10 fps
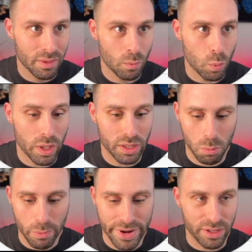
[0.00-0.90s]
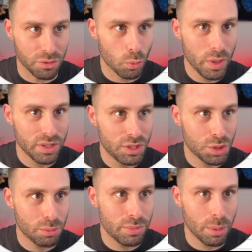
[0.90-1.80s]
One, minus one, this
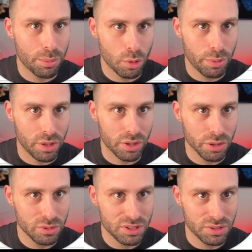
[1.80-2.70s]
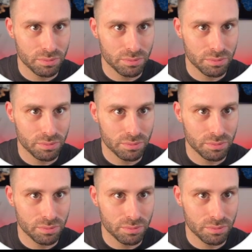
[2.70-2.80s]
should be a proper nose.